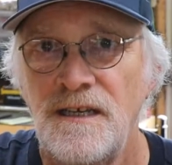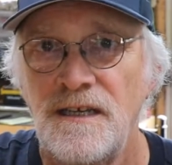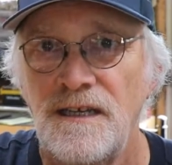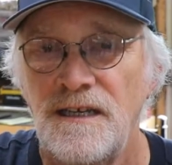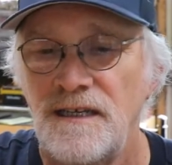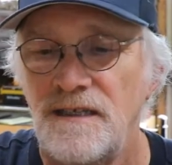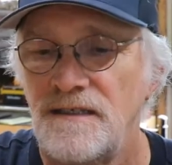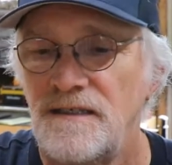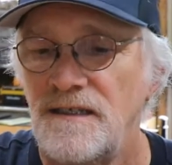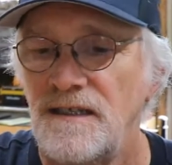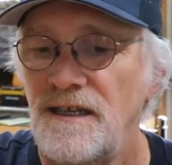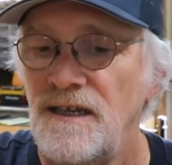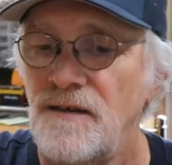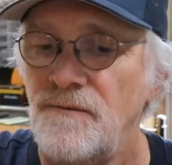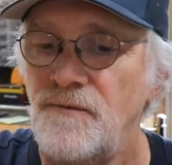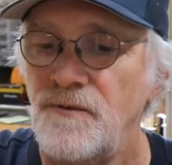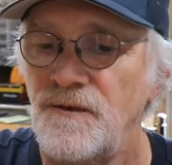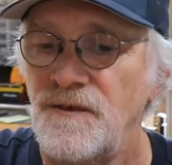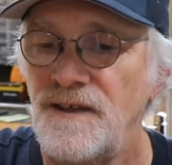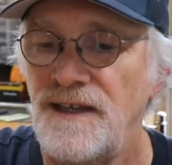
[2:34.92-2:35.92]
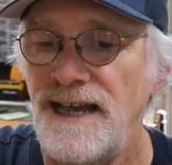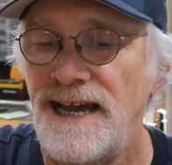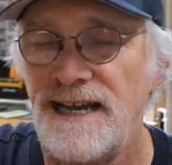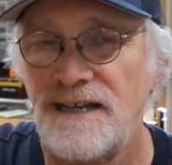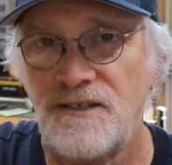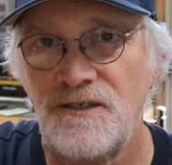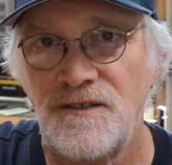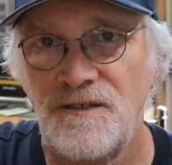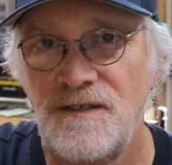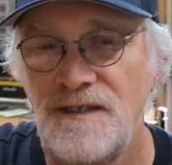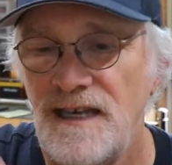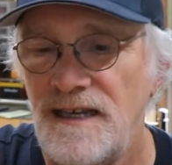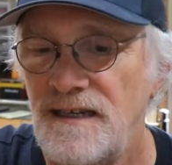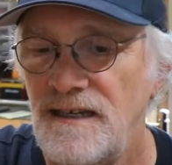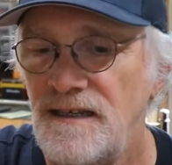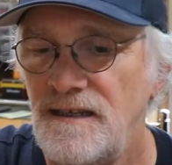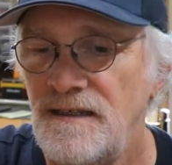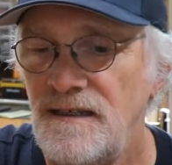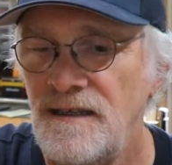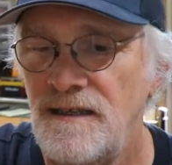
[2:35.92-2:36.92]
uh, to help with the action
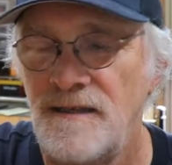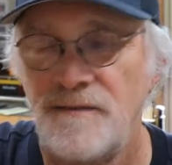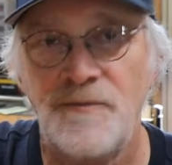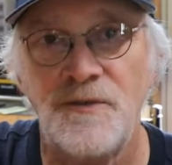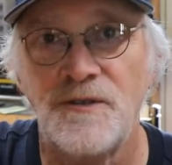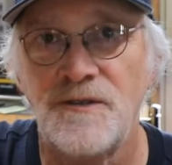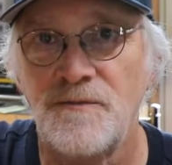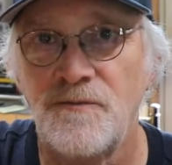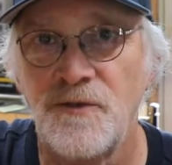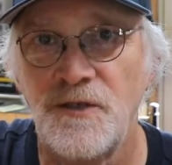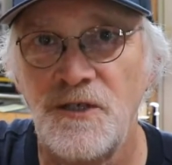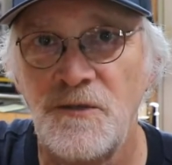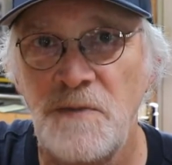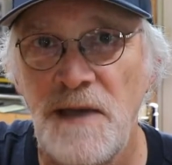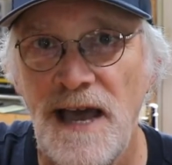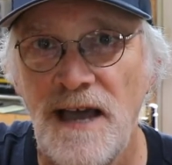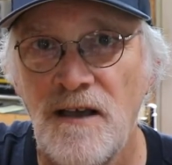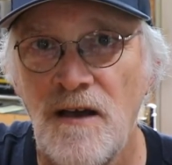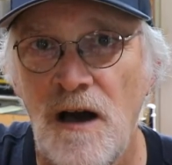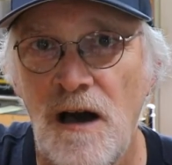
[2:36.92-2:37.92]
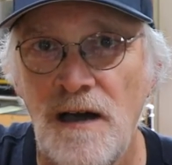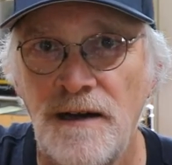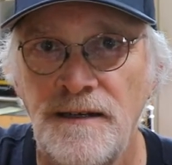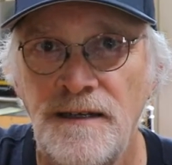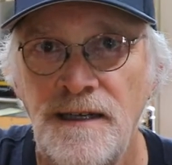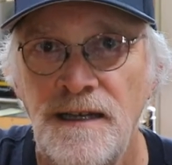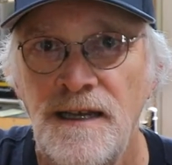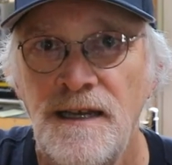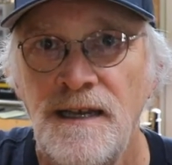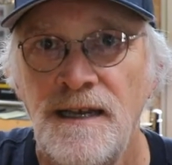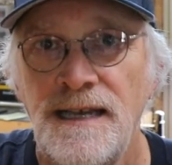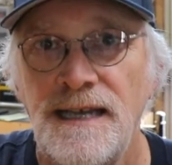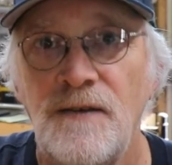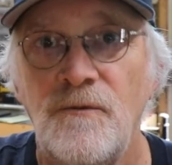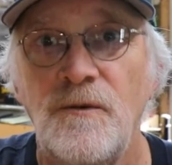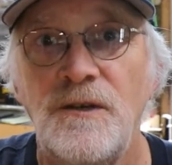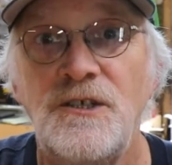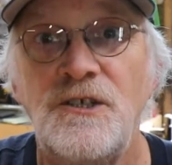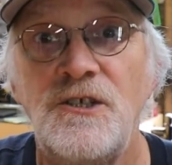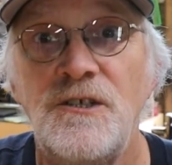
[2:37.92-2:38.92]
setting, put the bridge back on,
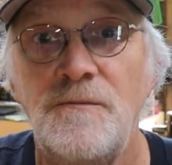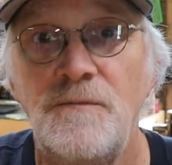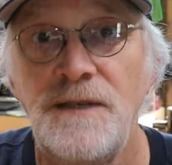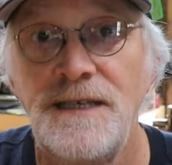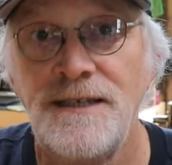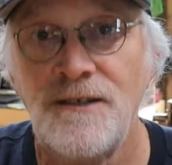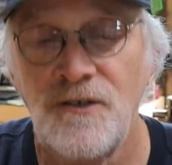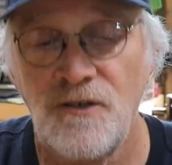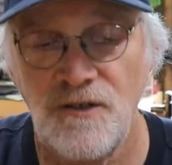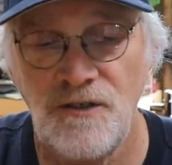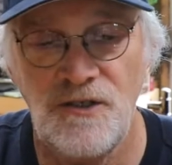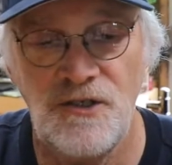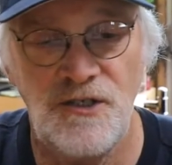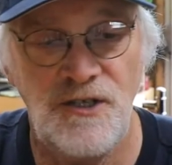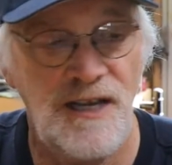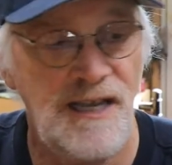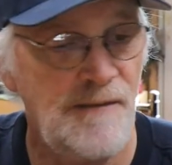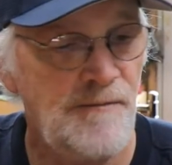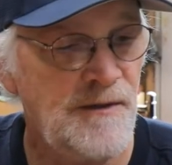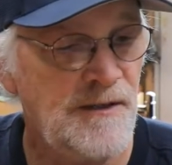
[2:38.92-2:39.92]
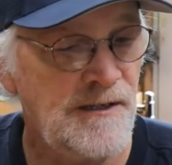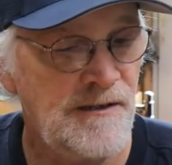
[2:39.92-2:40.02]
and we should be in good shape.